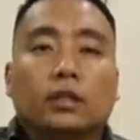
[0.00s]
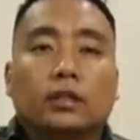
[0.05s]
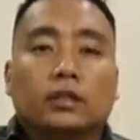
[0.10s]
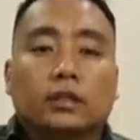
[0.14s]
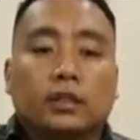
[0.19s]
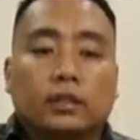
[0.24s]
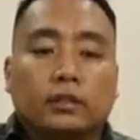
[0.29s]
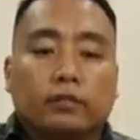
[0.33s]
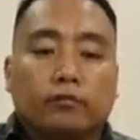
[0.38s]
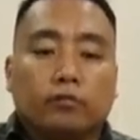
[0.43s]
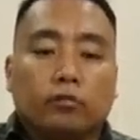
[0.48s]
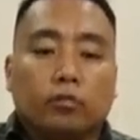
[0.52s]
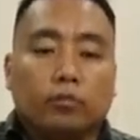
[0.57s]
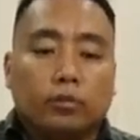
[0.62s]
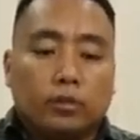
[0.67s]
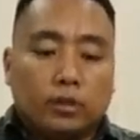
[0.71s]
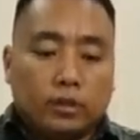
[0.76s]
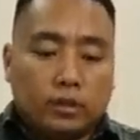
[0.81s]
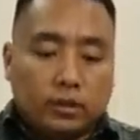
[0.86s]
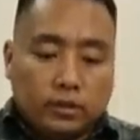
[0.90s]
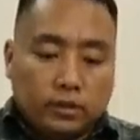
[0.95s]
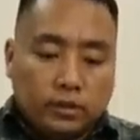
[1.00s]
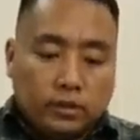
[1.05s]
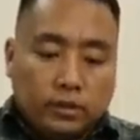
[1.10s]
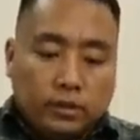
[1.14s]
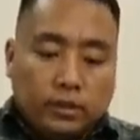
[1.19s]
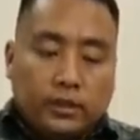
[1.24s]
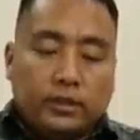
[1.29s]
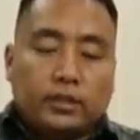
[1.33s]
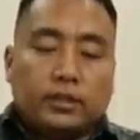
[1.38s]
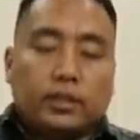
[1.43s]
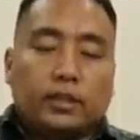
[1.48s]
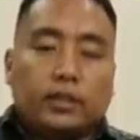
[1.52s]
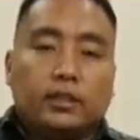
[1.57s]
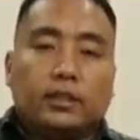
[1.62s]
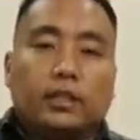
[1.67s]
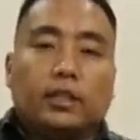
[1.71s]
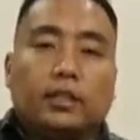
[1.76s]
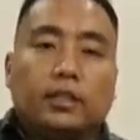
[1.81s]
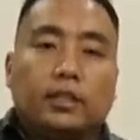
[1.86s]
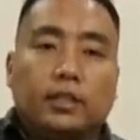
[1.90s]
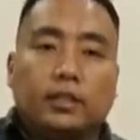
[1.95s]
as a former intending
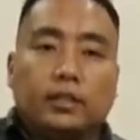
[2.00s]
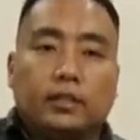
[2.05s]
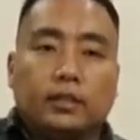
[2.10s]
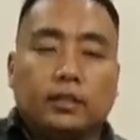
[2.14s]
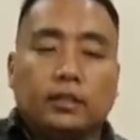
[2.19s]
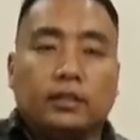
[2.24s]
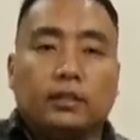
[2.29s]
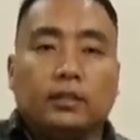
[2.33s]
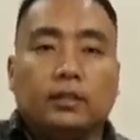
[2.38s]
candidate,